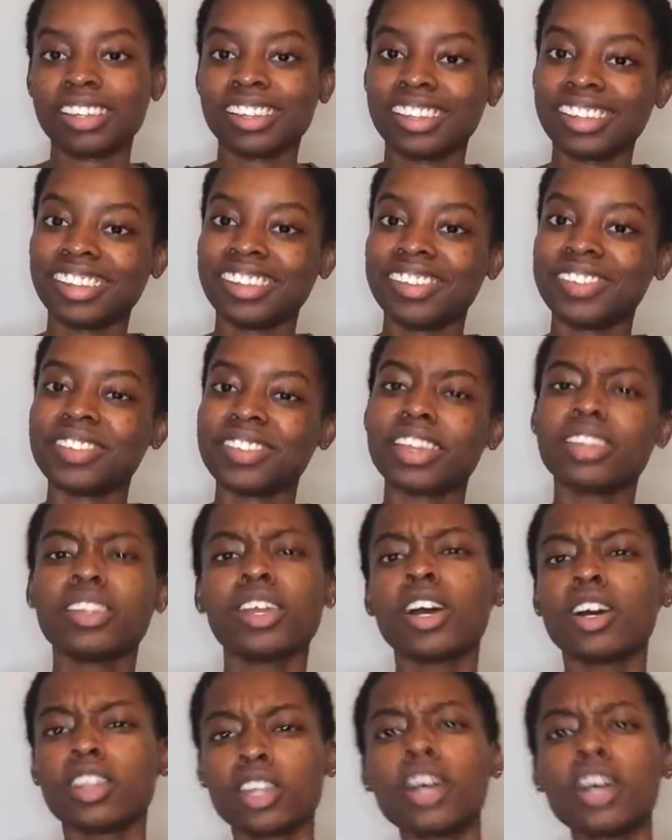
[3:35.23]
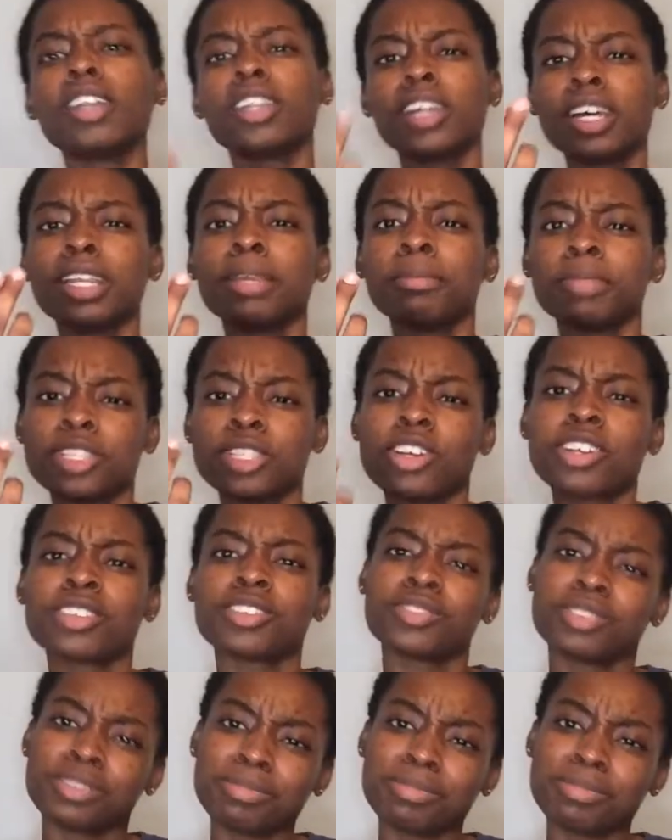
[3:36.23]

And then he was like, no, let me talk to you.